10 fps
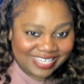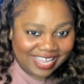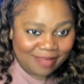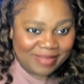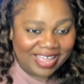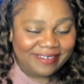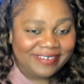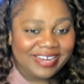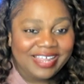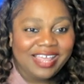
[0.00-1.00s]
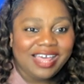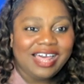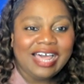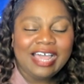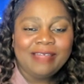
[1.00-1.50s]
come out.
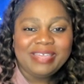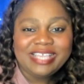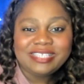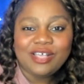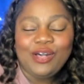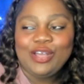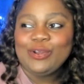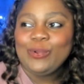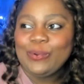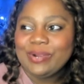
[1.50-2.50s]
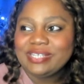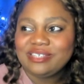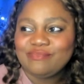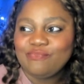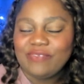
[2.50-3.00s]
It's called
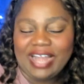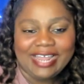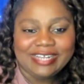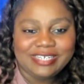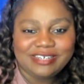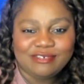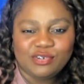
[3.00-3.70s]
Horse Ranch.